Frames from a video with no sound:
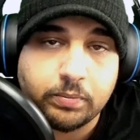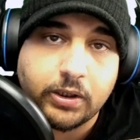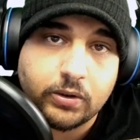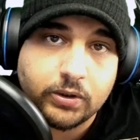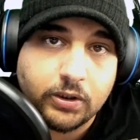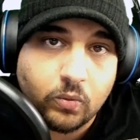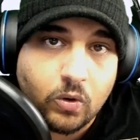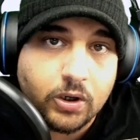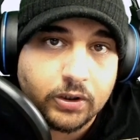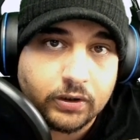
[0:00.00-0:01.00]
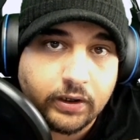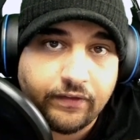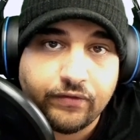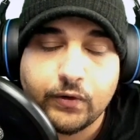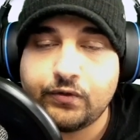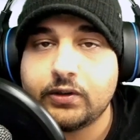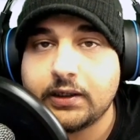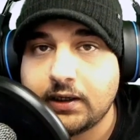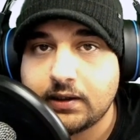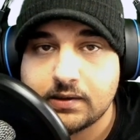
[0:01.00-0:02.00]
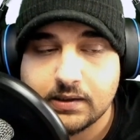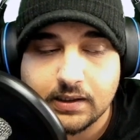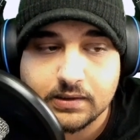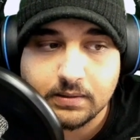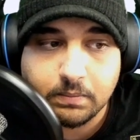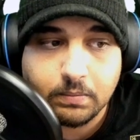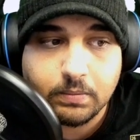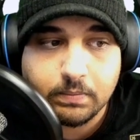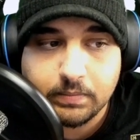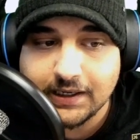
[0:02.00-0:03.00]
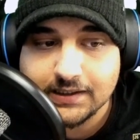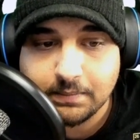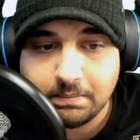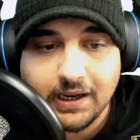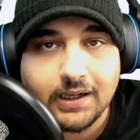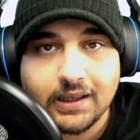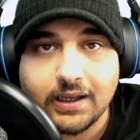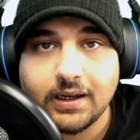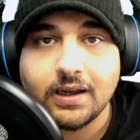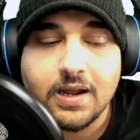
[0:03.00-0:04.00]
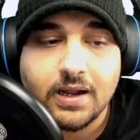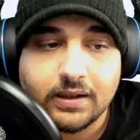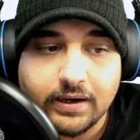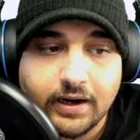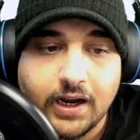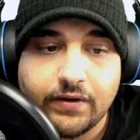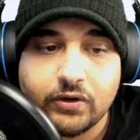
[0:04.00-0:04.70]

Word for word: priority, water and food for the kids. That's the, that's the main thing that I have.